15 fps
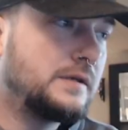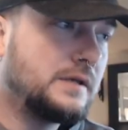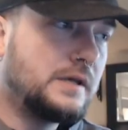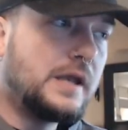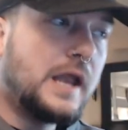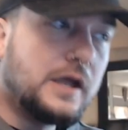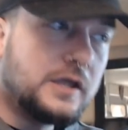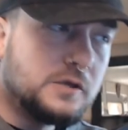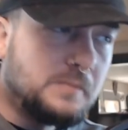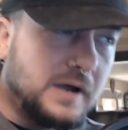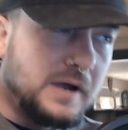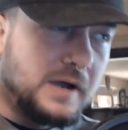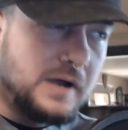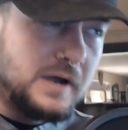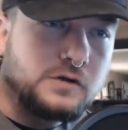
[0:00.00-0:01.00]
Now, you
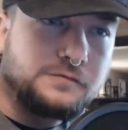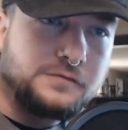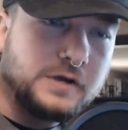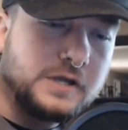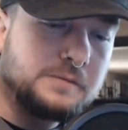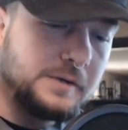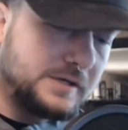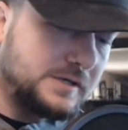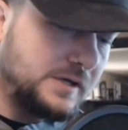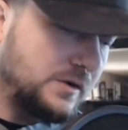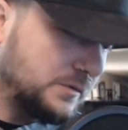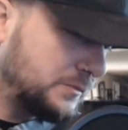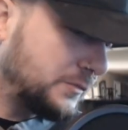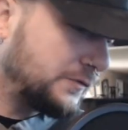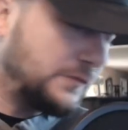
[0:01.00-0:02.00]
might have heard of Frankie
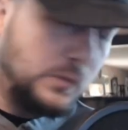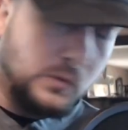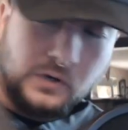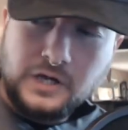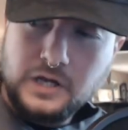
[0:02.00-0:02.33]
MacDonald before.